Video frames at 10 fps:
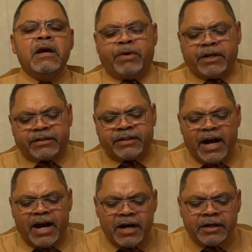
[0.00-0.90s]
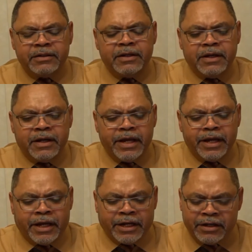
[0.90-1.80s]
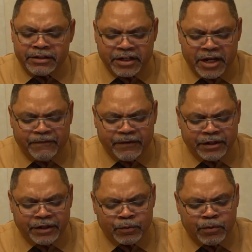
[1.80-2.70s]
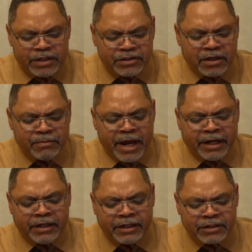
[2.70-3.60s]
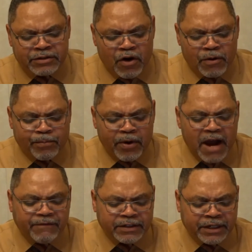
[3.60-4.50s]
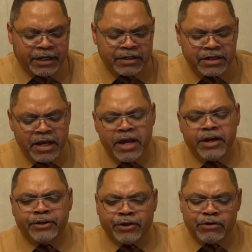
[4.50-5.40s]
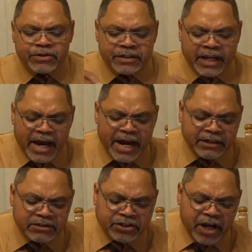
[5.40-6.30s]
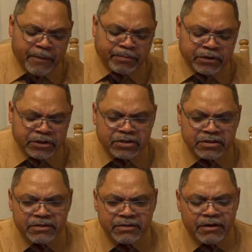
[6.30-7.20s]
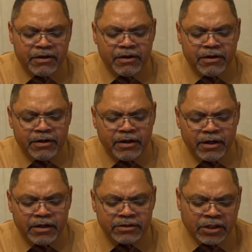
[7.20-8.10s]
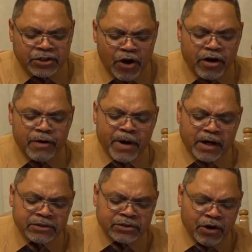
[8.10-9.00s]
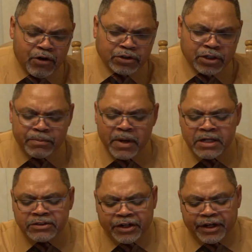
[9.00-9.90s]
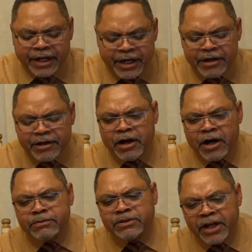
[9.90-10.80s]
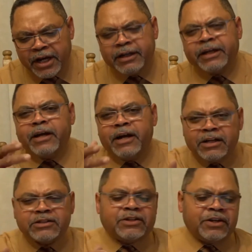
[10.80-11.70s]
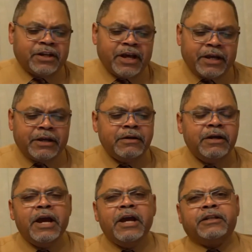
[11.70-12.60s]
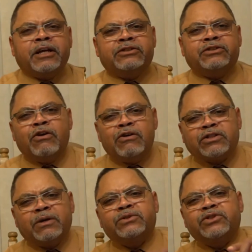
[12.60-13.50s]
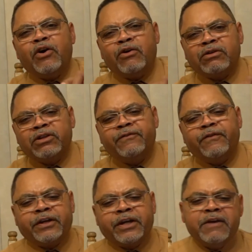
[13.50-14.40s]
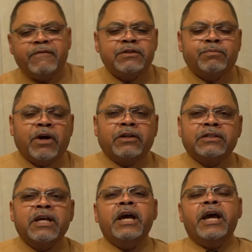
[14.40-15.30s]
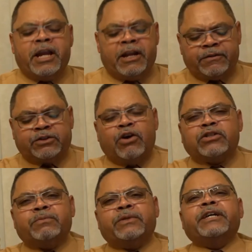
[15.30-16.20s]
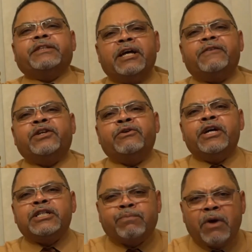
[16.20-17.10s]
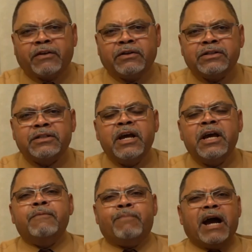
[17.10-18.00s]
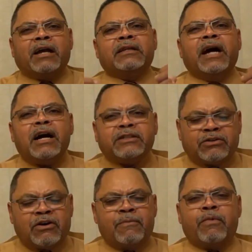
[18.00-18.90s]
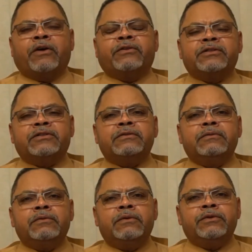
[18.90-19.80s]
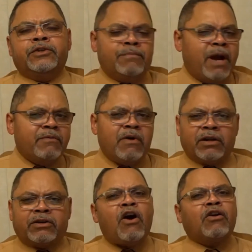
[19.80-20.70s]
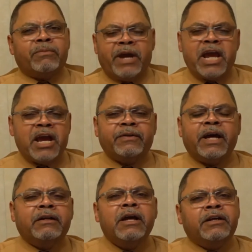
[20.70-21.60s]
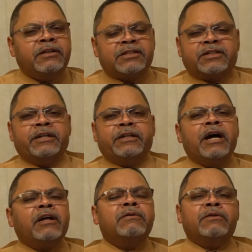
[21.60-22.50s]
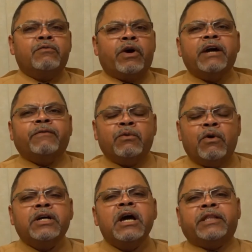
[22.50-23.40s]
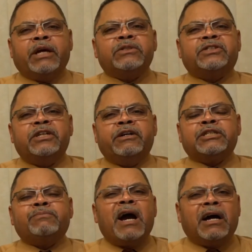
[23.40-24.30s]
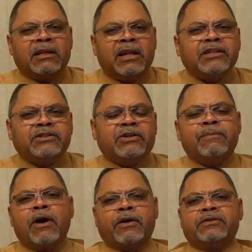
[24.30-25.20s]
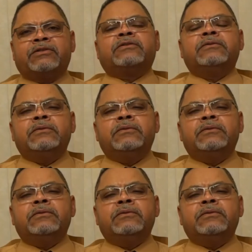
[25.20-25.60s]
But God, in his infinite wisdom and in his own providence, used 9 chapters to talk about Joseph to end up telling us today that Joseph totally forgave his brothers. And if Joseph did that to his brothers, biological brothers, you might want to call them half that, this, that, and the other, whatever it was, they were still his biological brothers.